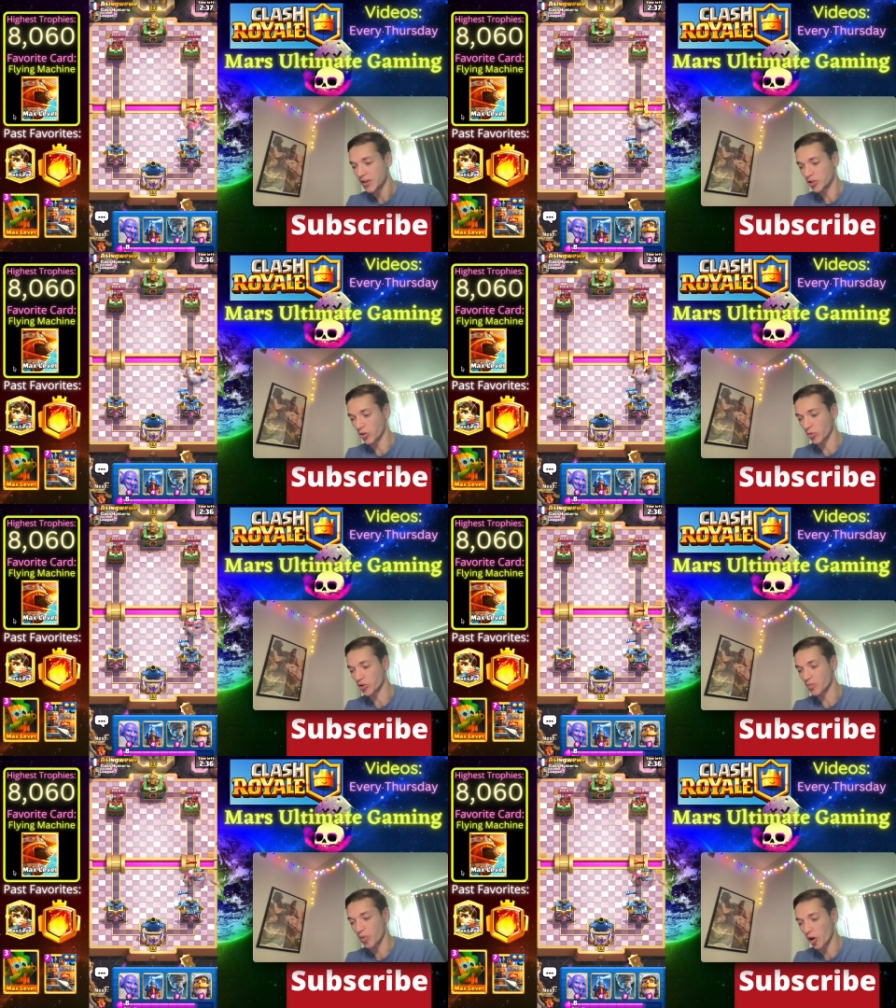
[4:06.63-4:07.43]
so we'll
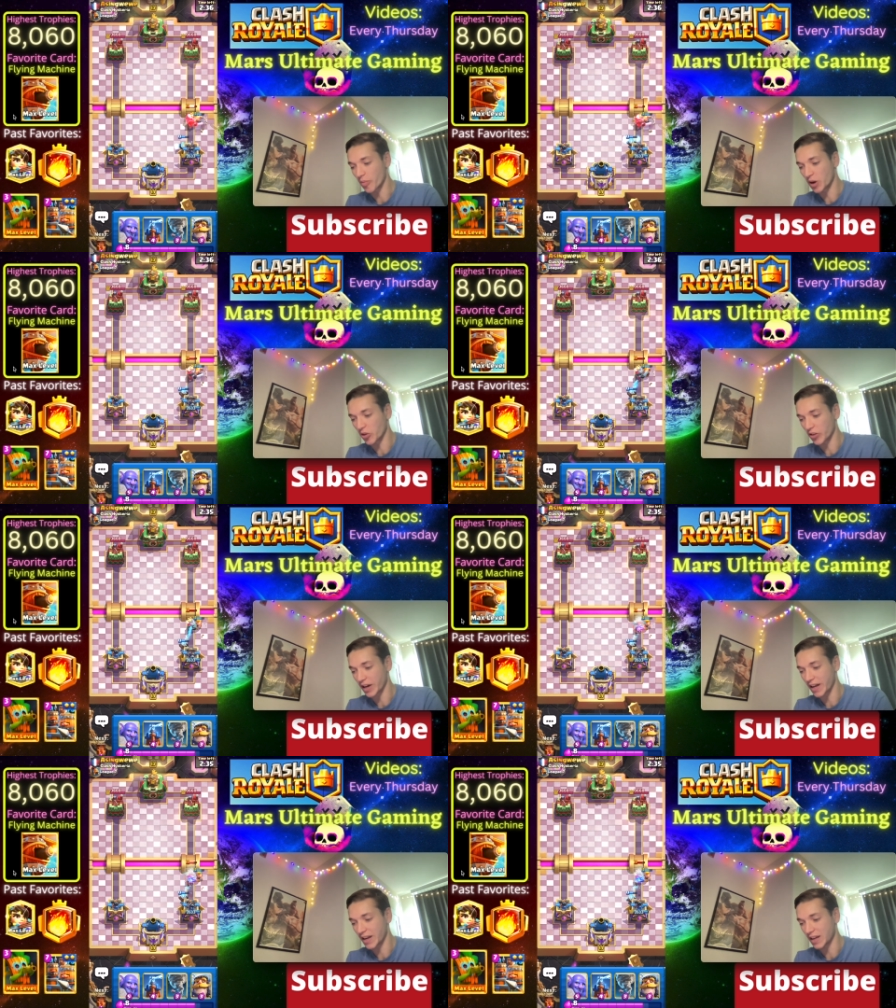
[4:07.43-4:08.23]
just Barb Barrel
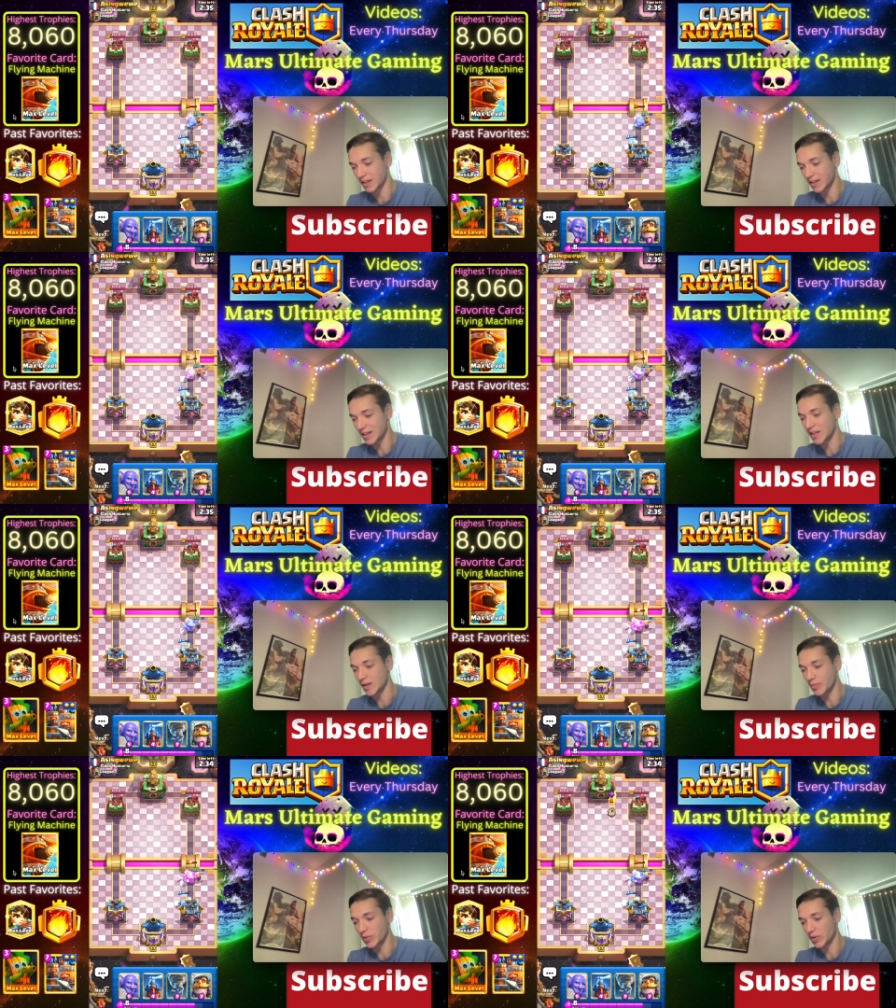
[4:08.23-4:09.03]
that and
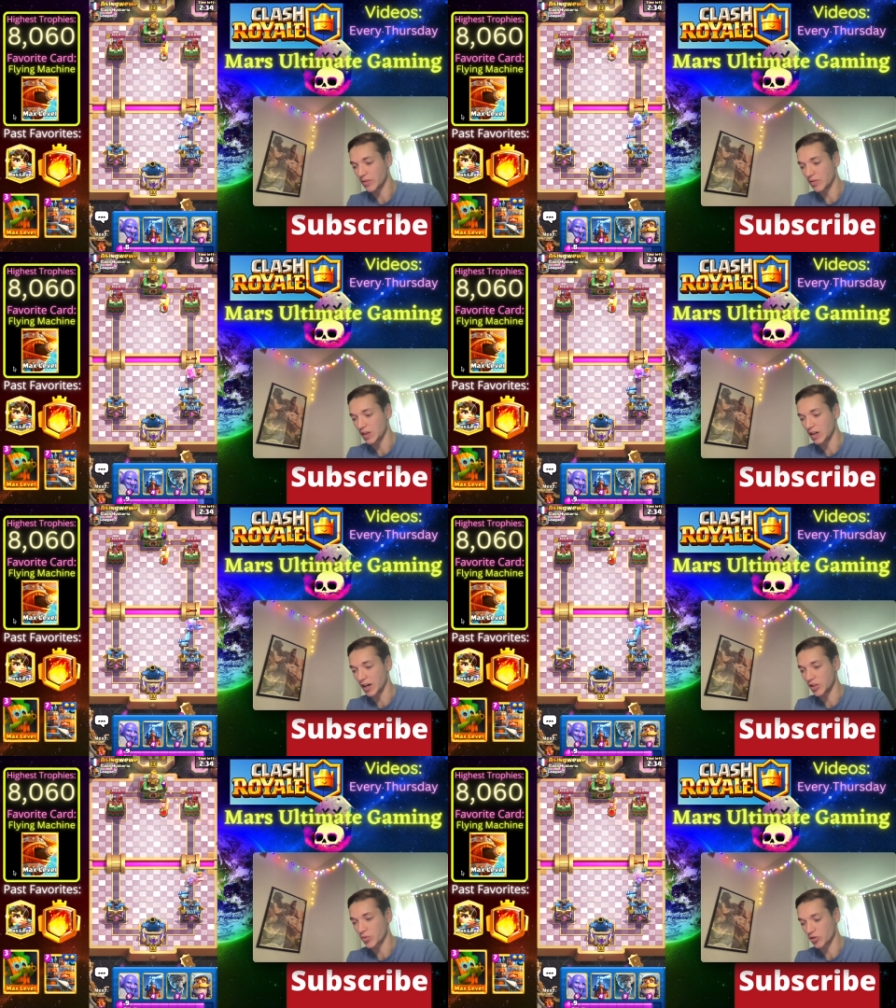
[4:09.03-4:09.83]
keep the
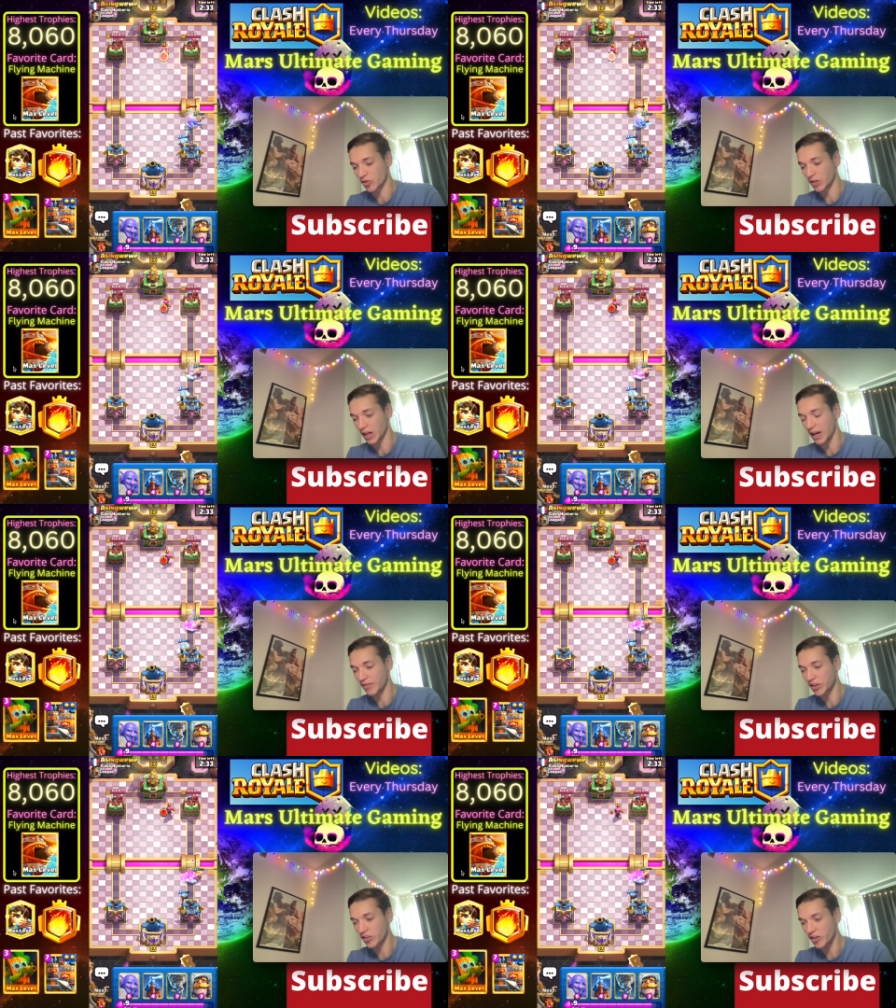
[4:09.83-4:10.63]
Ice Wizard
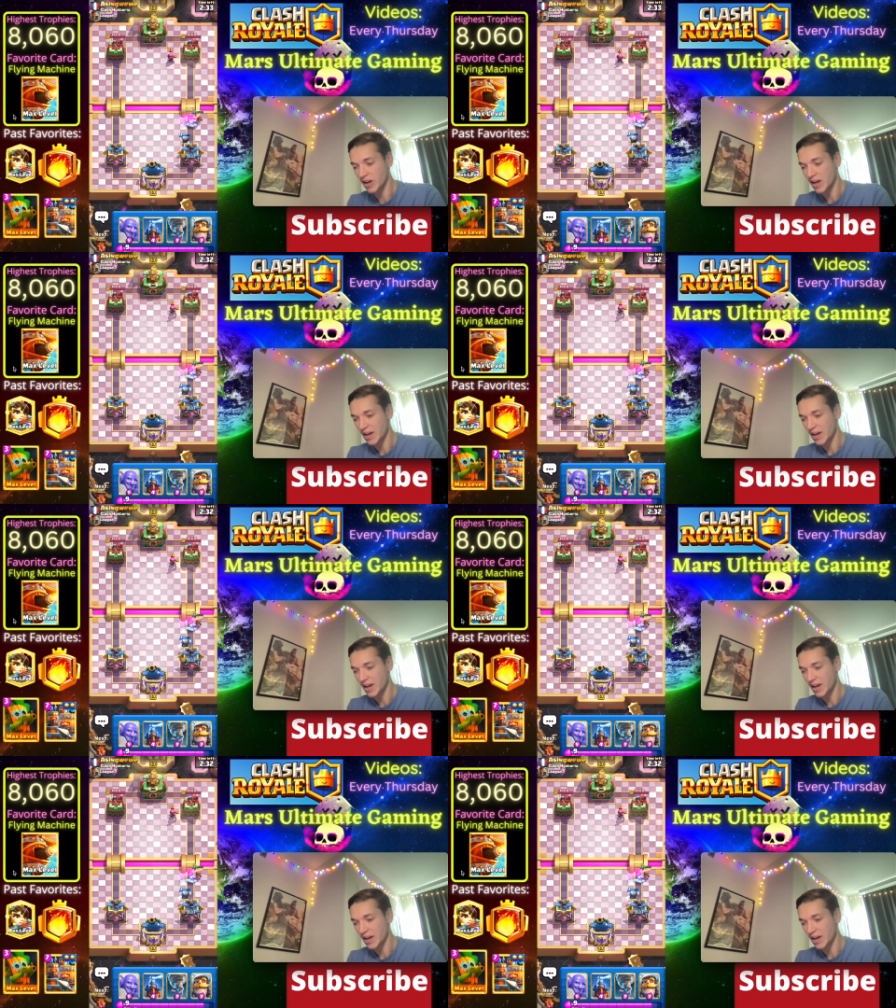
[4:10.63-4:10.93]
alive here.